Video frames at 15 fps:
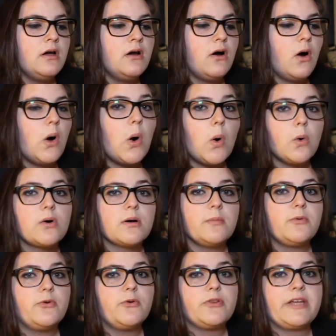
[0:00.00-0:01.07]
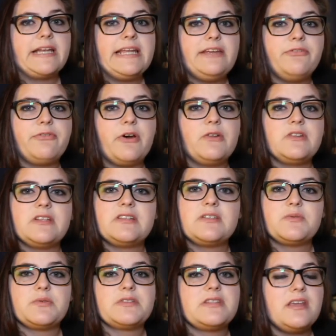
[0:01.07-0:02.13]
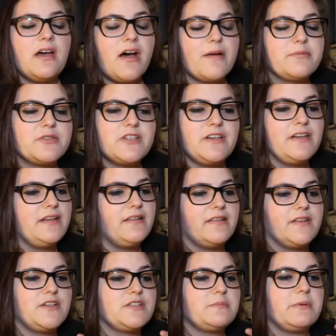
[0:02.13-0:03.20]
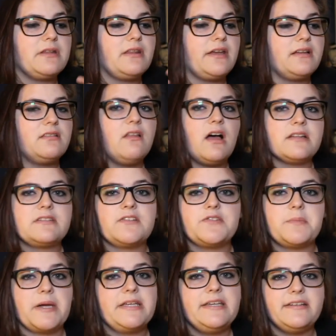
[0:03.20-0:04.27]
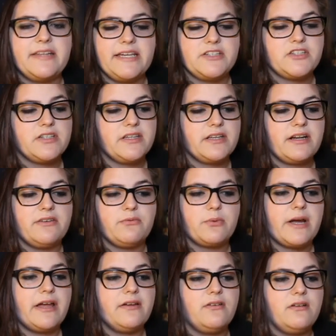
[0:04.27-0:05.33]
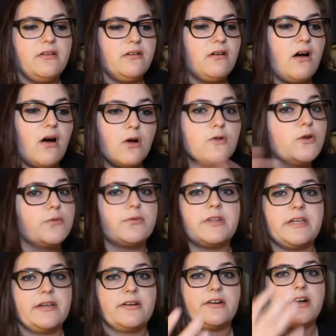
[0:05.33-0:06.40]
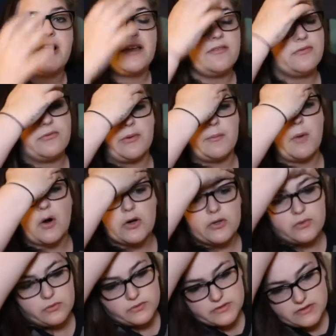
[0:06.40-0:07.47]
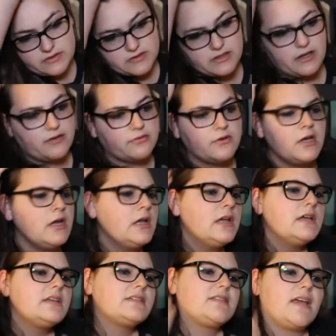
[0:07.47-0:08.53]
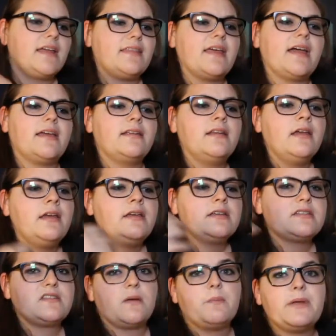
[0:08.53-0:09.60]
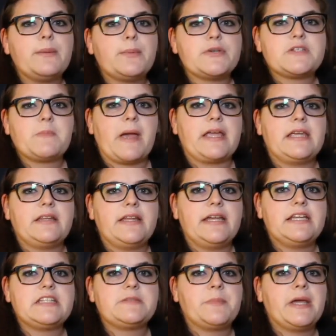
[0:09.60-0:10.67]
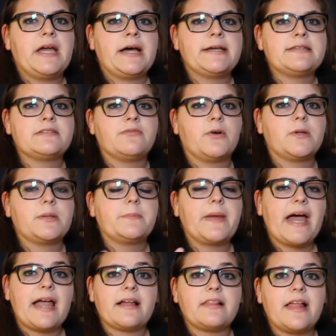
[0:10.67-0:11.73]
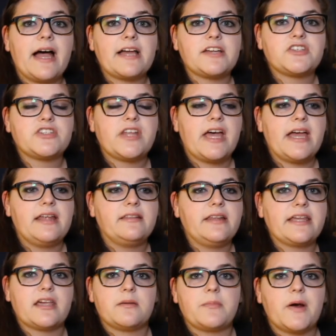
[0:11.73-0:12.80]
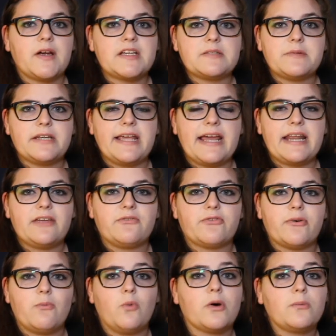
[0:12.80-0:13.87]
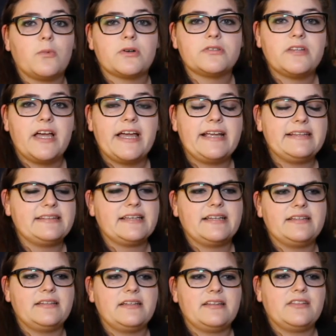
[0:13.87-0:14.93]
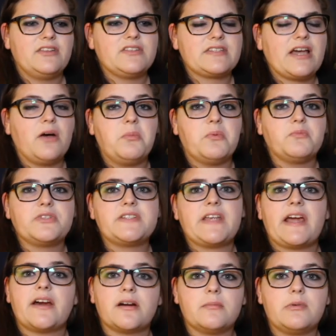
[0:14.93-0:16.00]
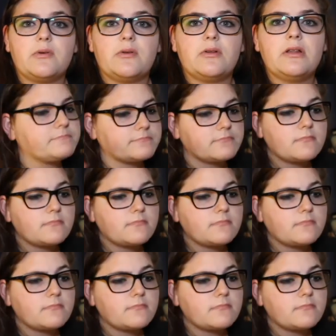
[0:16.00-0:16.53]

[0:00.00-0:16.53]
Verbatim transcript: horrible that he felt that this was the option and there's been like lots of speculation that I've read all over the internet from articles and stuff saying that some people speculated because of all the backlash that Linkin Park has been getting from One More Light that this album was terrible.